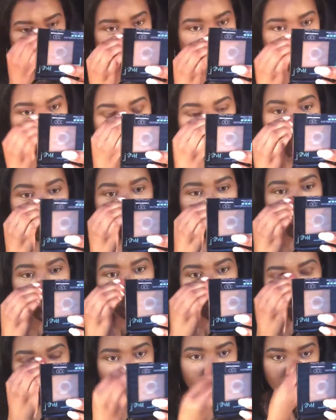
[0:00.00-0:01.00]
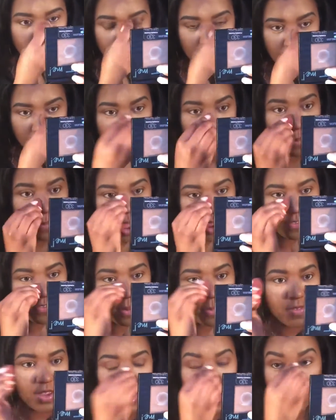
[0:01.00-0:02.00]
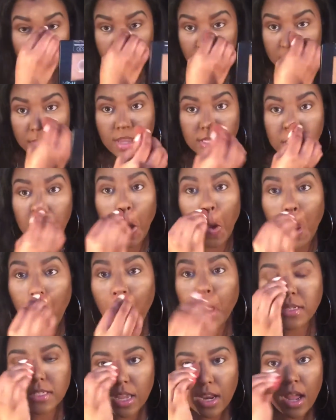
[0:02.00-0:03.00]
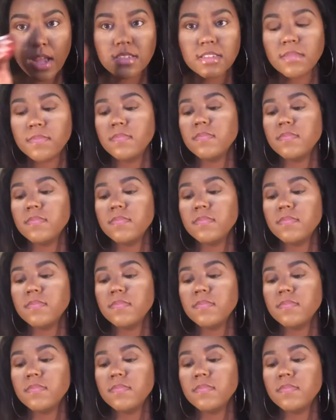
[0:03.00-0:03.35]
Every time I put bronzer on, I feel like I've come back from a vacation in Mexico. Deadass.